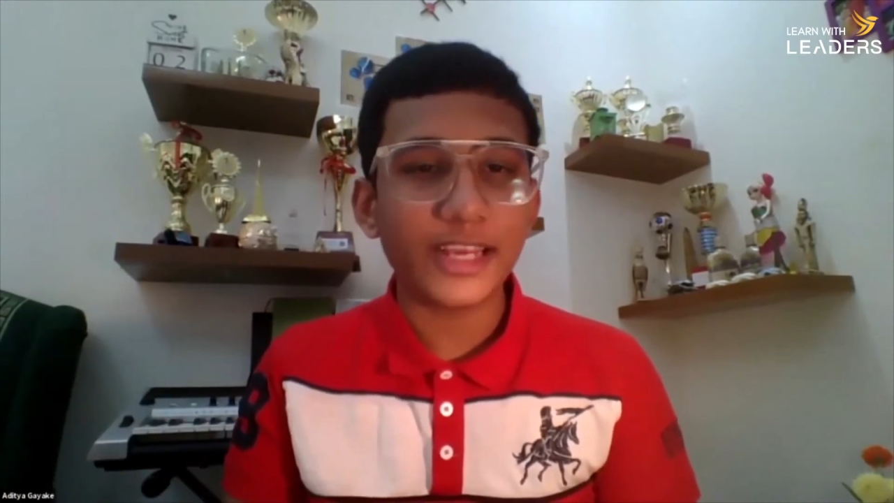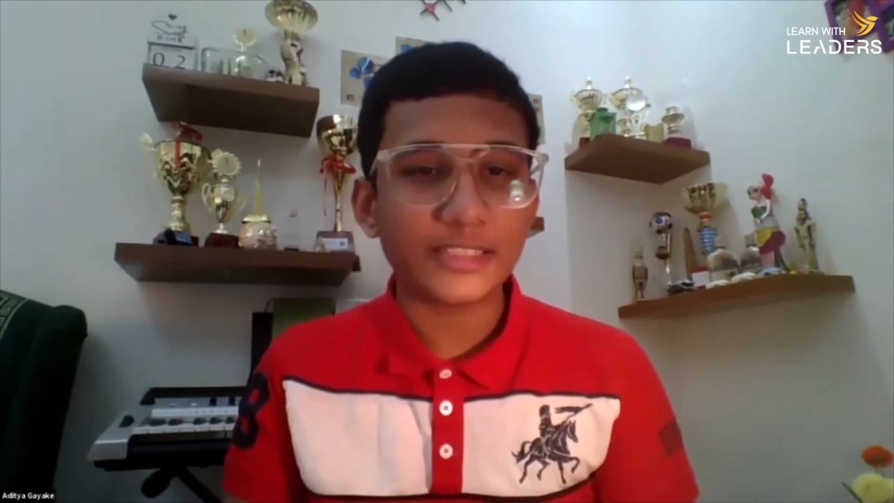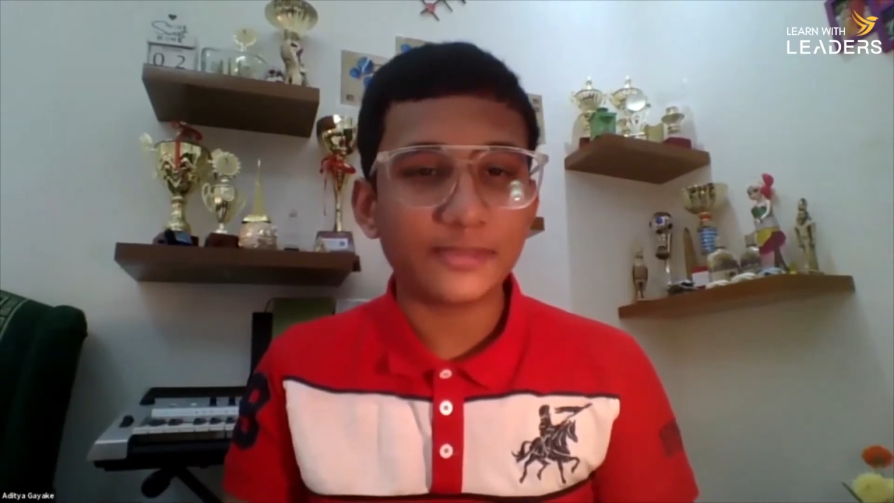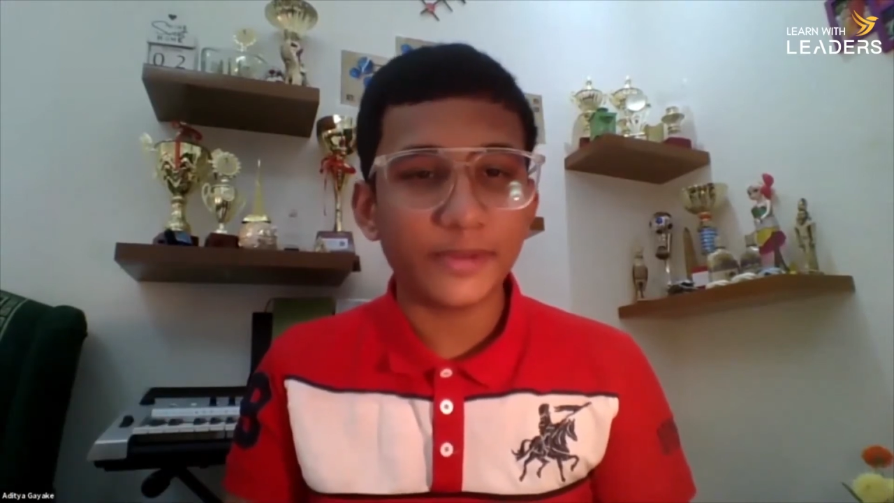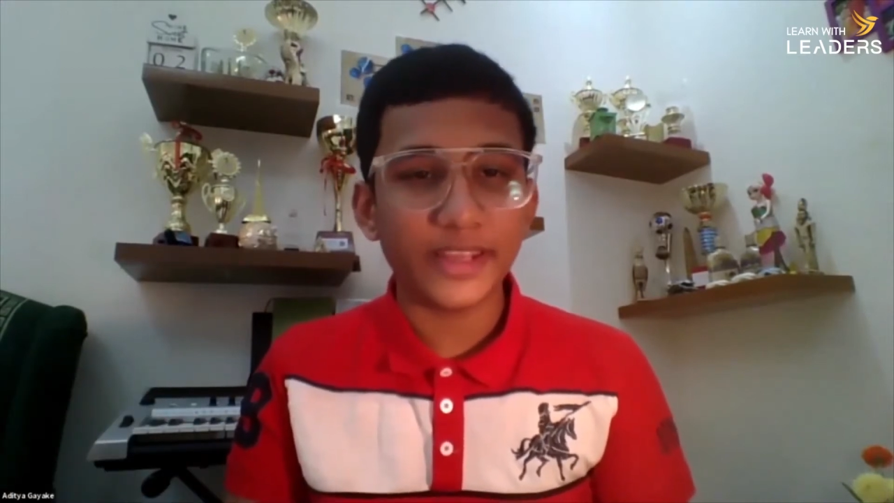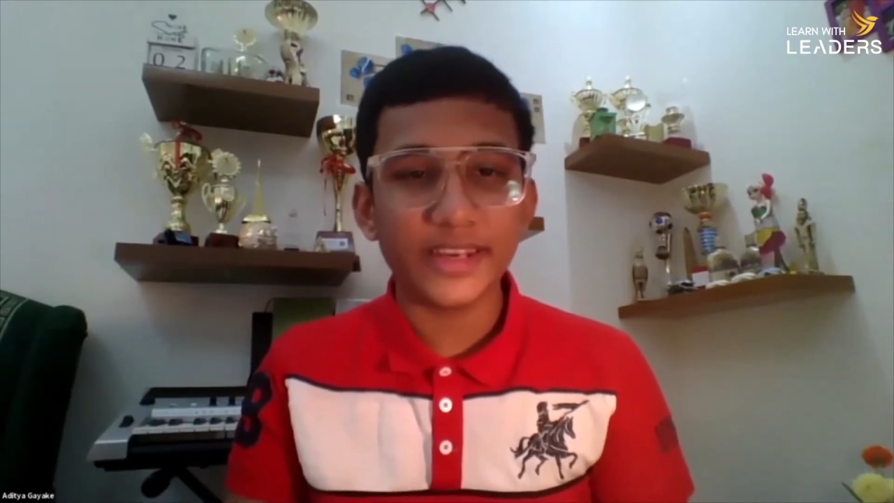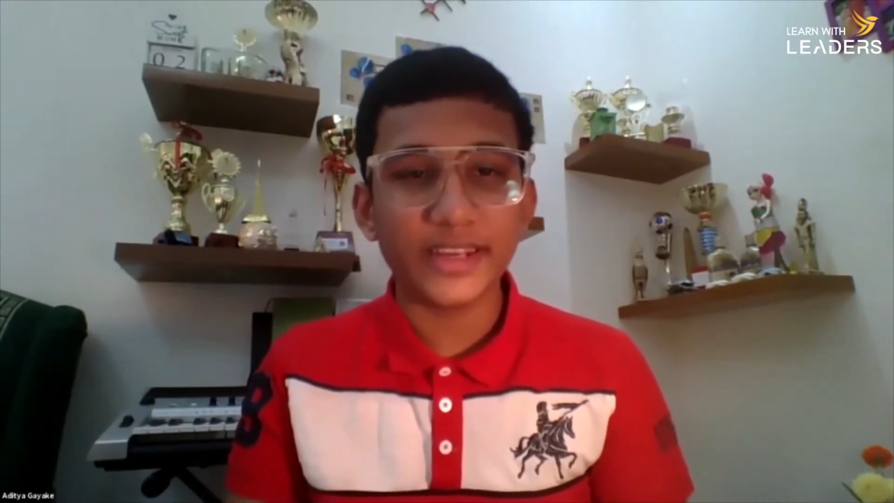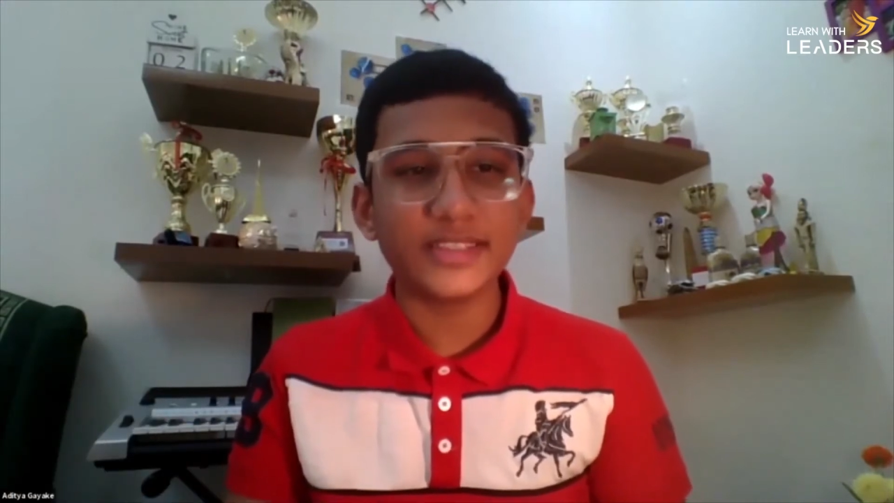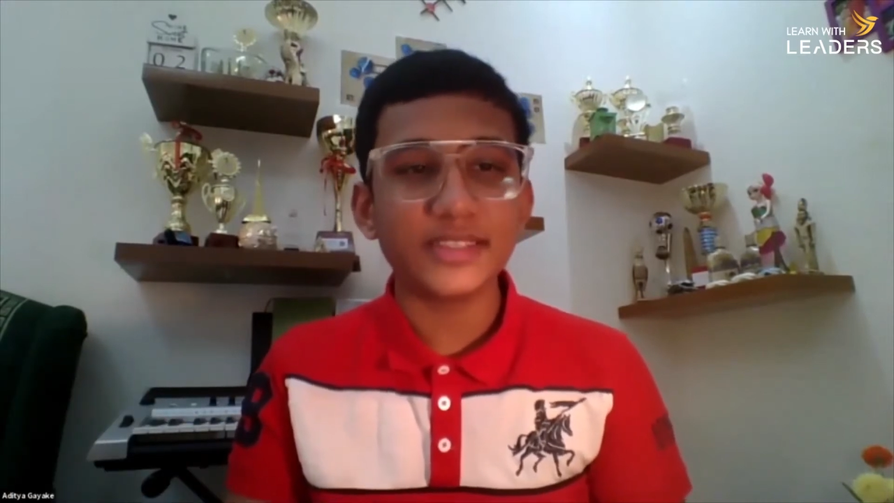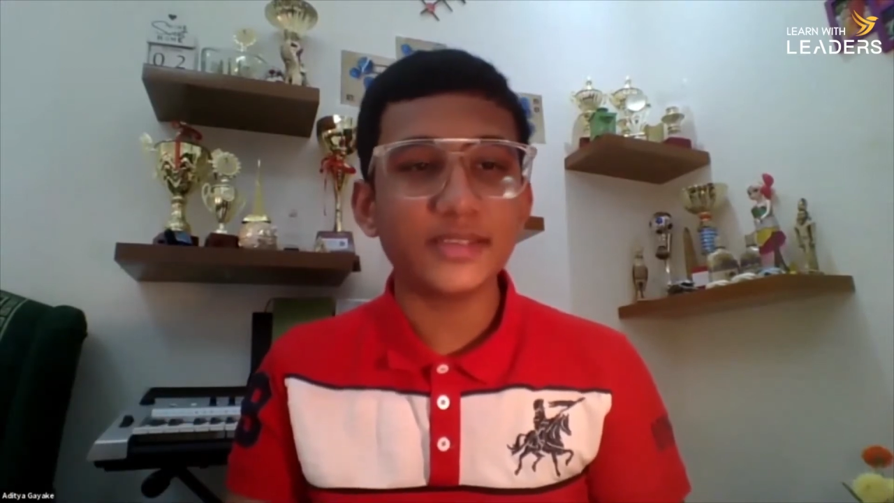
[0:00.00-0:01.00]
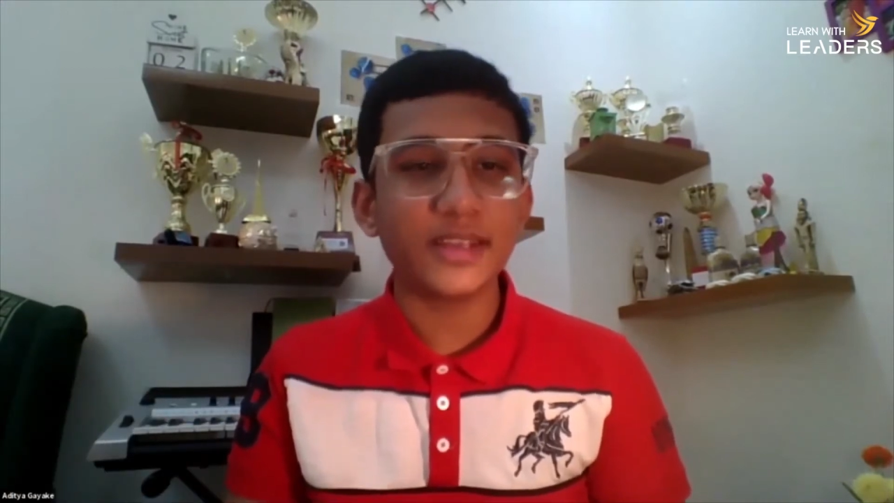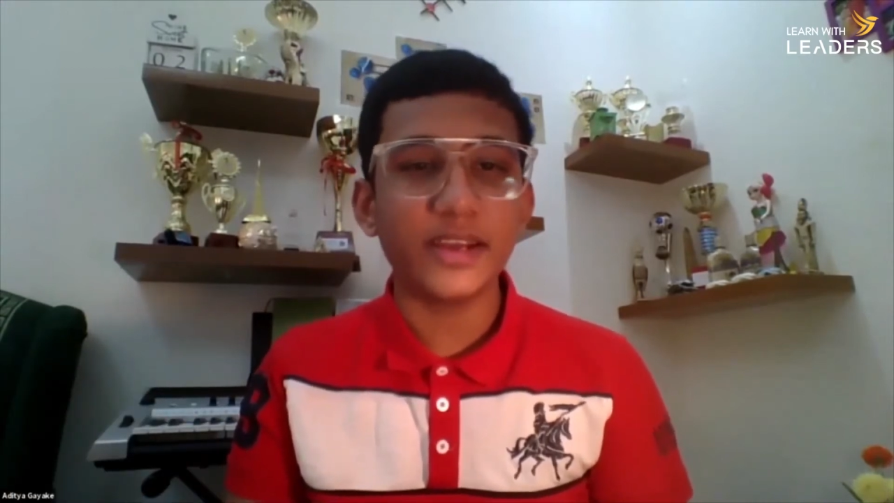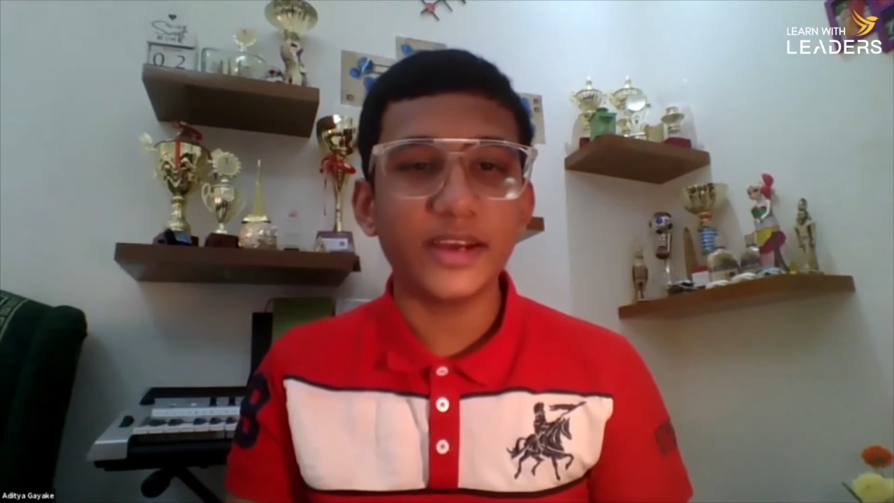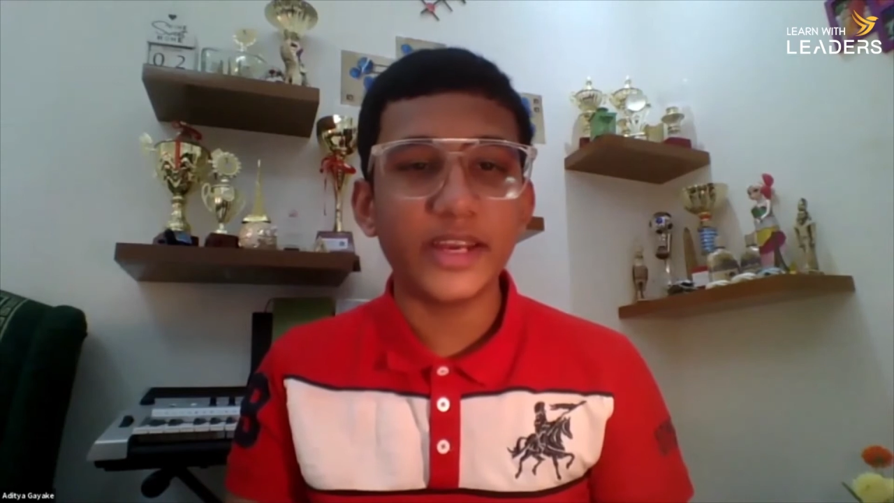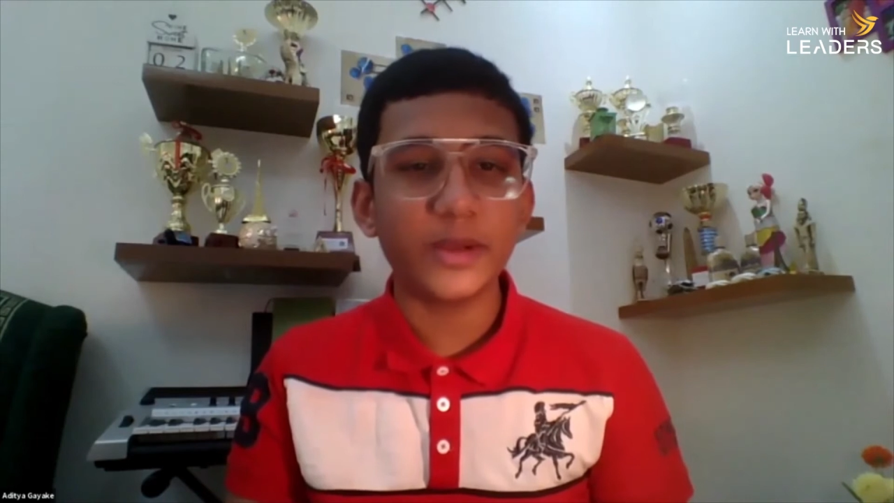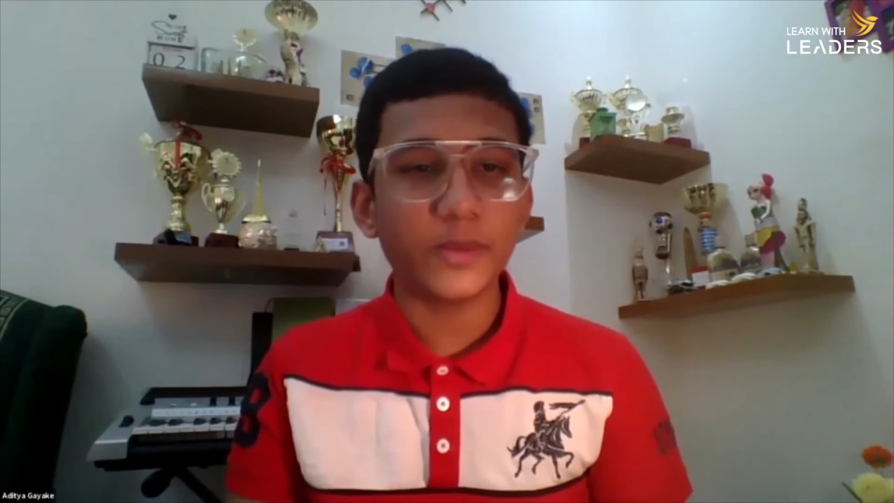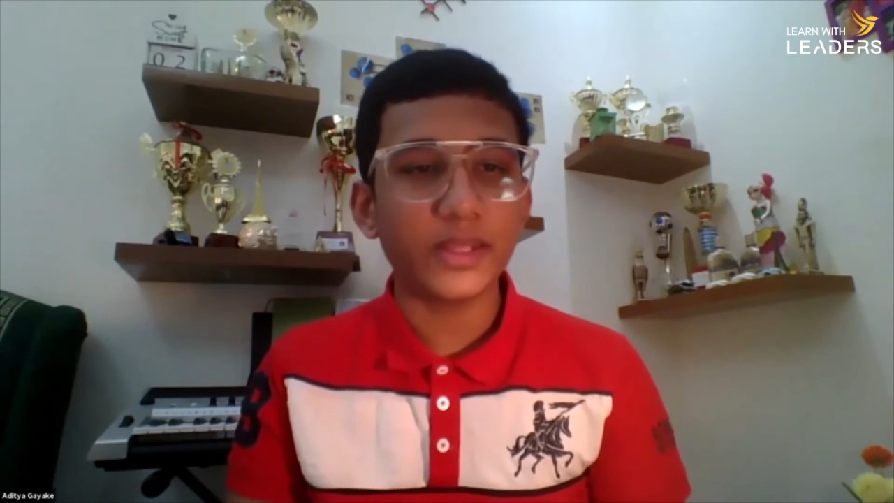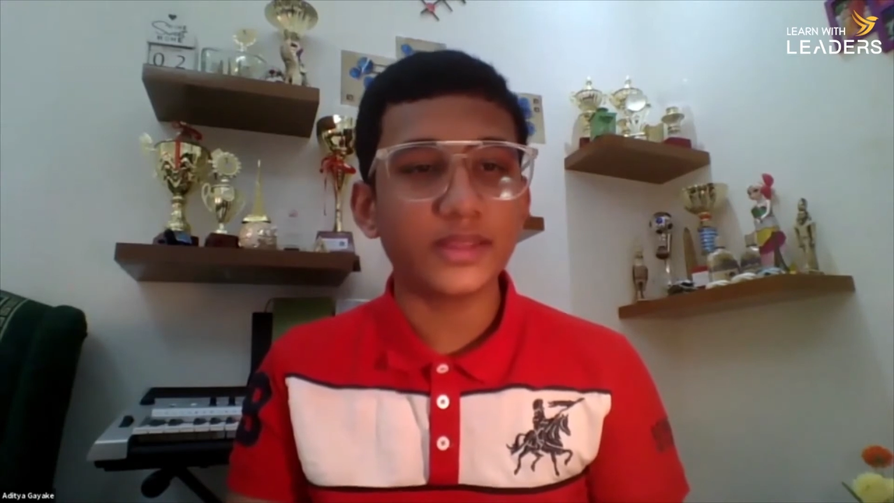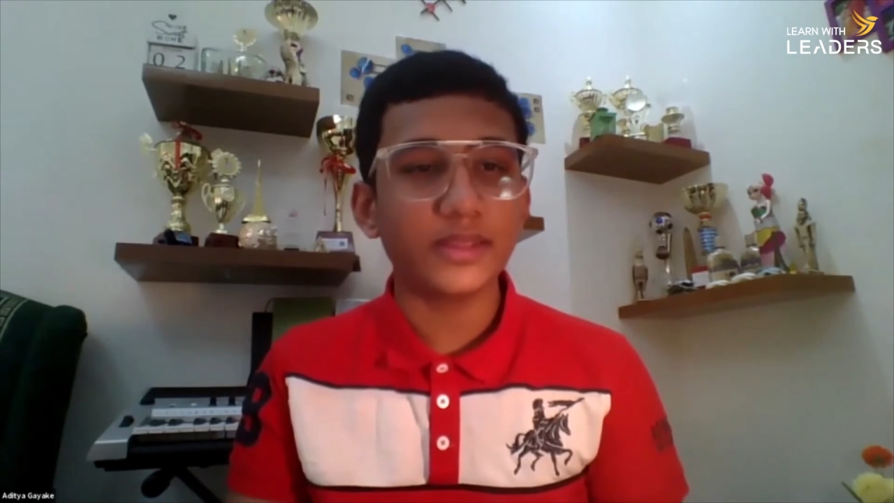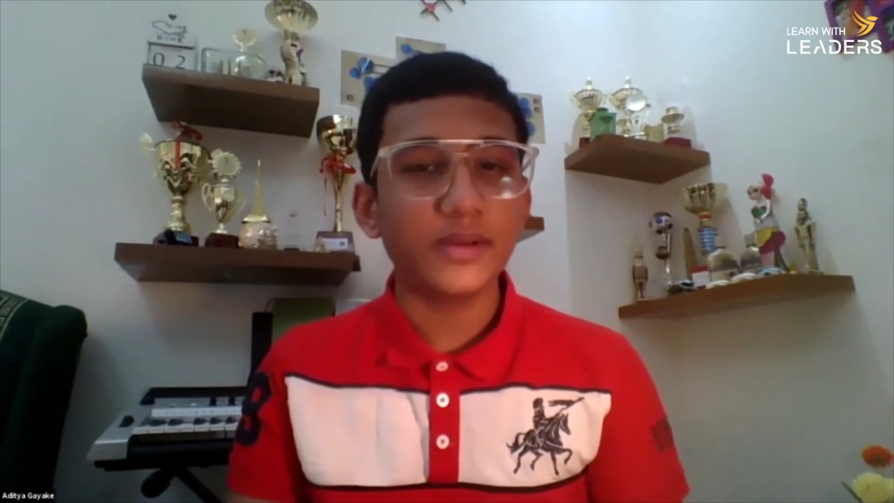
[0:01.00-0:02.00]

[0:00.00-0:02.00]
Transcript: experience learning with